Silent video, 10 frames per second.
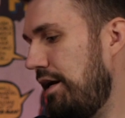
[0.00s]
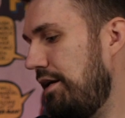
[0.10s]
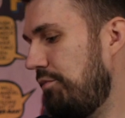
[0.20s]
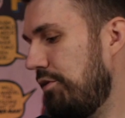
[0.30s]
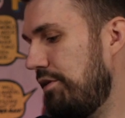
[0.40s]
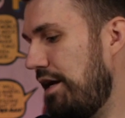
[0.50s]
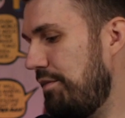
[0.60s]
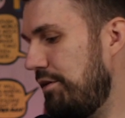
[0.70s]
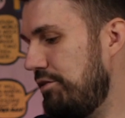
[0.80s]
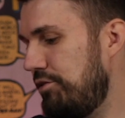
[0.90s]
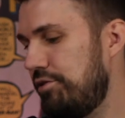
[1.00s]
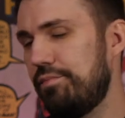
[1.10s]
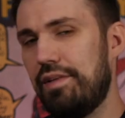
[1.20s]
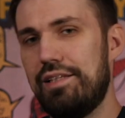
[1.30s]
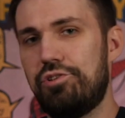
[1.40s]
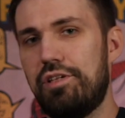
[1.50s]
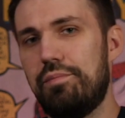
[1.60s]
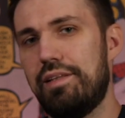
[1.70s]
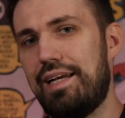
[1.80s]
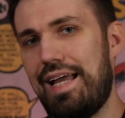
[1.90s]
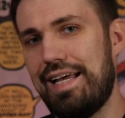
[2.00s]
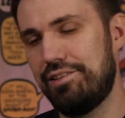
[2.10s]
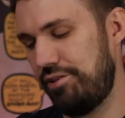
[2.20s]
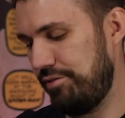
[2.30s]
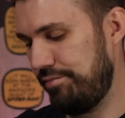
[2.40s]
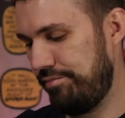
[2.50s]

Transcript: any more damage in shipment than it has to,